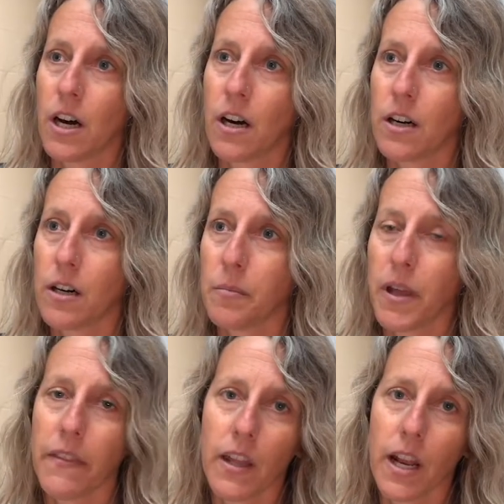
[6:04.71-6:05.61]
Um,
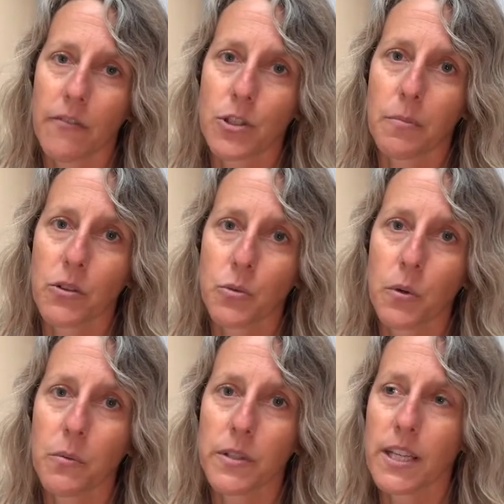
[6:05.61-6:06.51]
and then after about
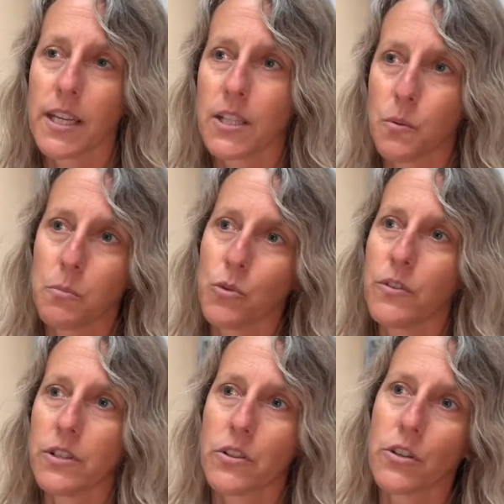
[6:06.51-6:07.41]
21 days, we move
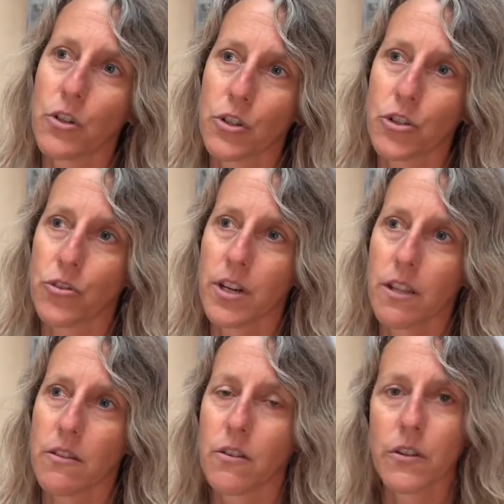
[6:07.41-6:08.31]
into the nursery.
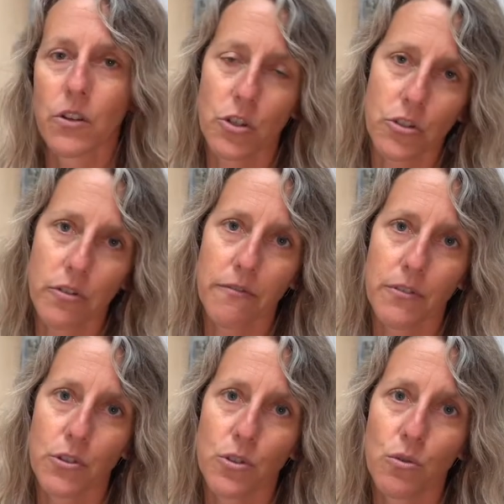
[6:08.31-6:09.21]
They're in the nursery
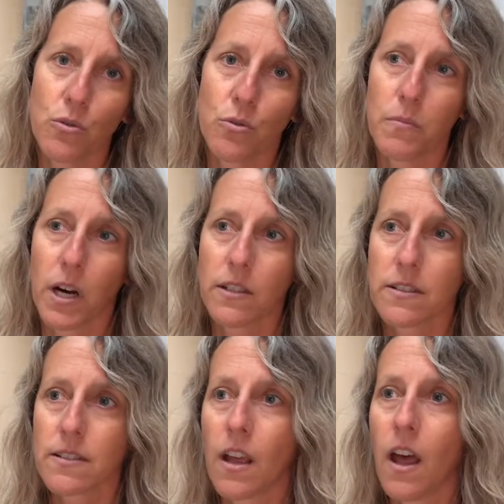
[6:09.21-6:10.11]
for two
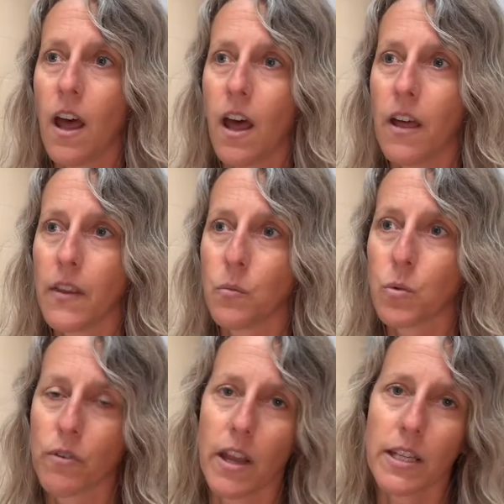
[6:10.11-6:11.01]
months and then
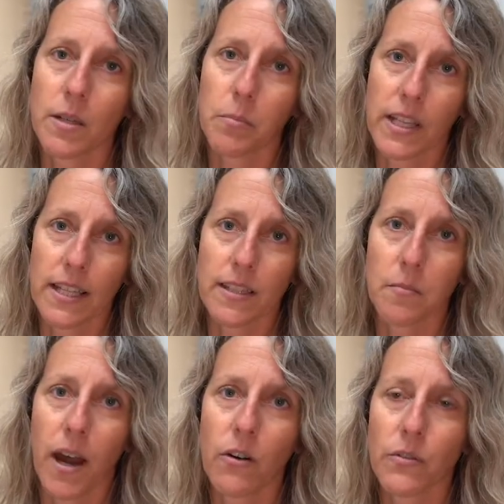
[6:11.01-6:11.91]
we're ready to plant them
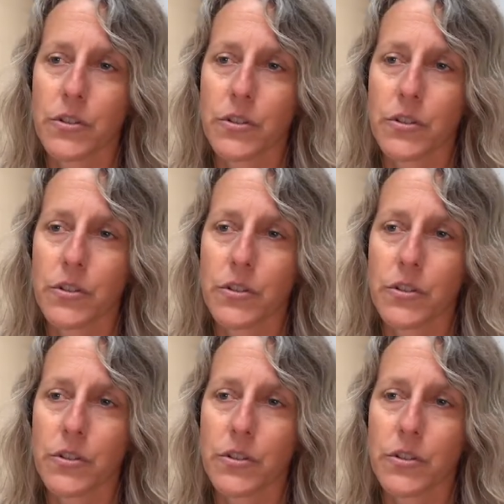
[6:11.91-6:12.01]
out.